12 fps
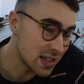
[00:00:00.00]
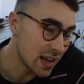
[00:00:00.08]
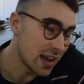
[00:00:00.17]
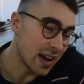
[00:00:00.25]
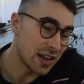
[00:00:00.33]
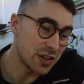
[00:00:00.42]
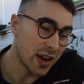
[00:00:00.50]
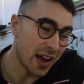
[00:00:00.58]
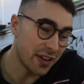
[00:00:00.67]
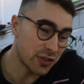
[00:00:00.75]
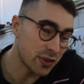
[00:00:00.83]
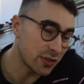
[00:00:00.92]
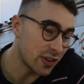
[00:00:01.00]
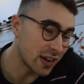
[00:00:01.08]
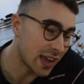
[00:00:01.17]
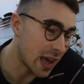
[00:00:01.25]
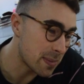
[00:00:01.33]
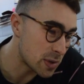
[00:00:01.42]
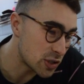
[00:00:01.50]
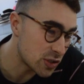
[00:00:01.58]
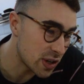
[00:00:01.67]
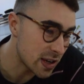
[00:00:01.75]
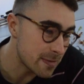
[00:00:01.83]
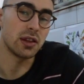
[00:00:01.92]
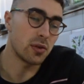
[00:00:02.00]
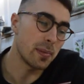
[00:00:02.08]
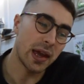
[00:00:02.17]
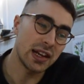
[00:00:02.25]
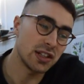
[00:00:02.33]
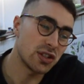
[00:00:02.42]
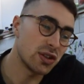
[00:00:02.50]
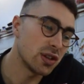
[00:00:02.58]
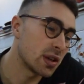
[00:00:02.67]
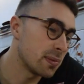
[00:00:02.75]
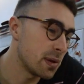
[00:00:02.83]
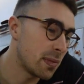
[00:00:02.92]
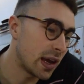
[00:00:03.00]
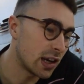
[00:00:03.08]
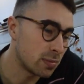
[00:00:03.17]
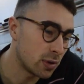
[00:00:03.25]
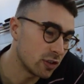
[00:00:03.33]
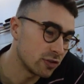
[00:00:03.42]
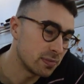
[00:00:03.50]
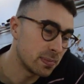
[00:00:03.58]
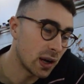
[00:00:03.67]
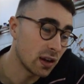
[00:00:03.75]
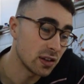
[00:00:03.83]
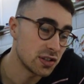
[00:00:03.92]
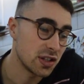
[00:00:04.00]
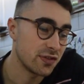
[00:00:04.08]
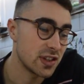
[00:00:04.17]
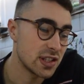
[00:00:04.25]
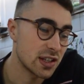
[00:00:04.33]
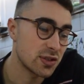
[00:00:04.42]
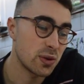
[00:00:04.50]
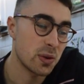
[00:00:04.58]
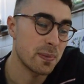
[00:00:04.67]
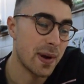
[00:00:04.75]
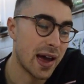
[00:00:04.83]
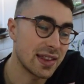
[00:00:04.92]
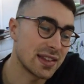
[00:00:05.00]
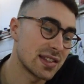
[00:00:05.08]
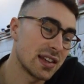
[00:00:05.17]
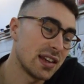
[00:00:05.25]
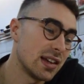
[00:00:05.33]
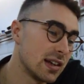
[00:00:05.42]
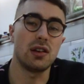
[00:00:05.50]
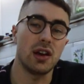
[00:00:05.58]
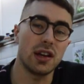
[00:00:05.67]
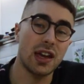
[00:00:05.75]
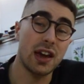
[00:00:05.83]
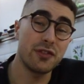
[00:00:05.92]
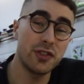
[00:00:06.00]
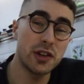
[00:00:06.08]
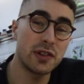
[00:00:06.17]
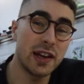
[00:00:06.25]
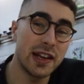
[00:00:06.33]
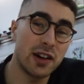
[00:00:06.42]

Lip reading: and you have to have done chemistry. The remaining two can be made up of biology, physics, or maths. You know, it can feel really